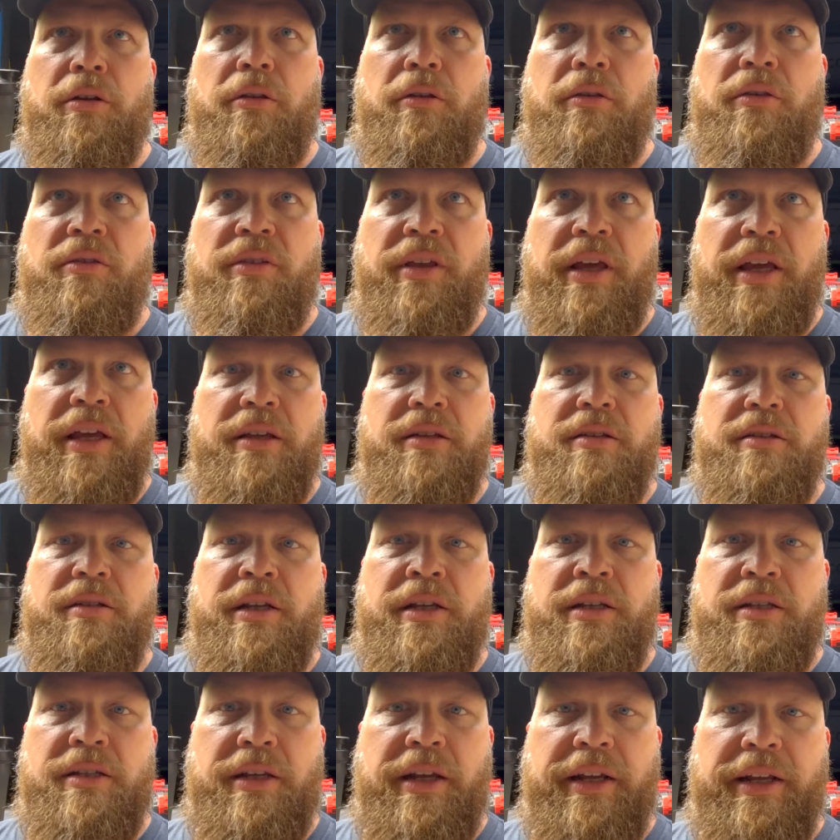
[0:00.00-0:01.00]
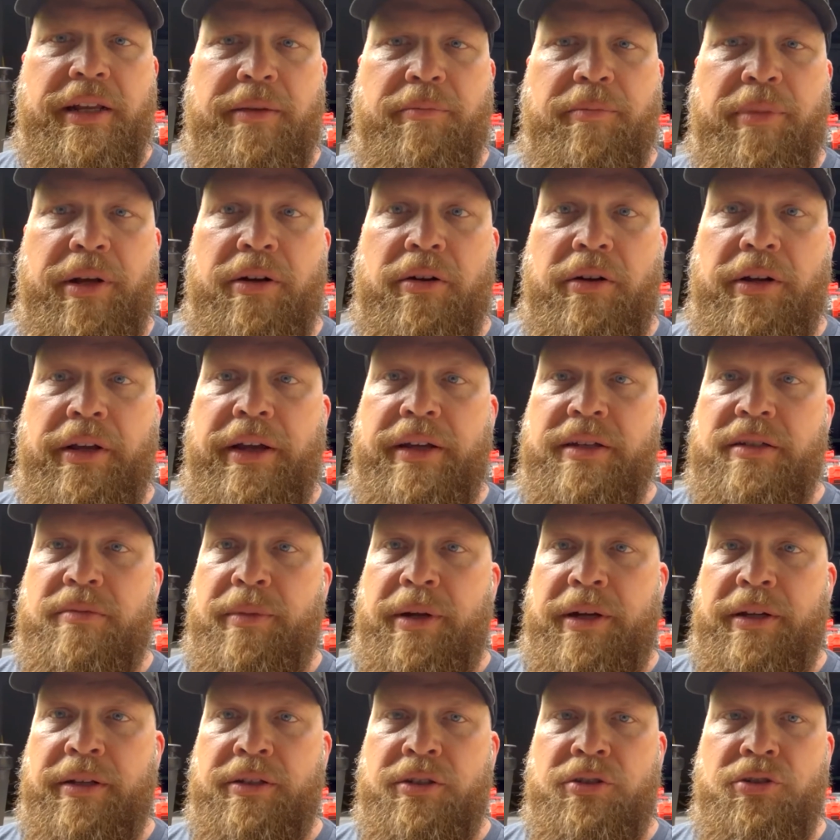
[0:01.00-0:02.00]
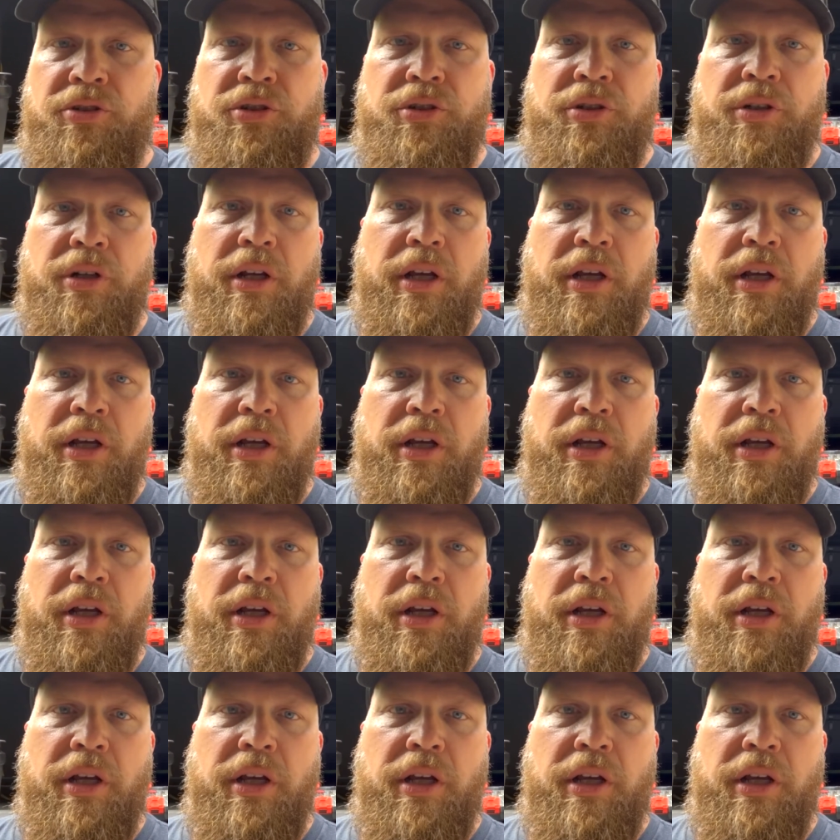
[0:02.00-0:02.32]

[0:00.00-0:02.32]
thinks it's getting better gas mileage,